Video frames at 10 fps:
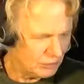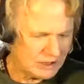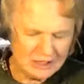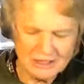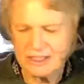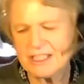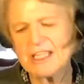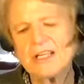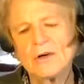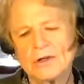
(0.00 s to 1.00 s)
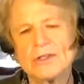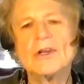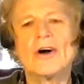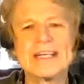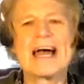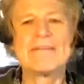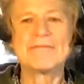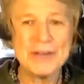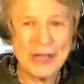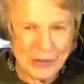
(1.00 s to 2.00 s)
which she could not
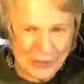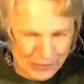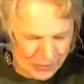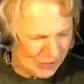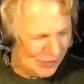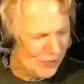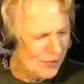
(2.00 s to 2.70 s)
have known.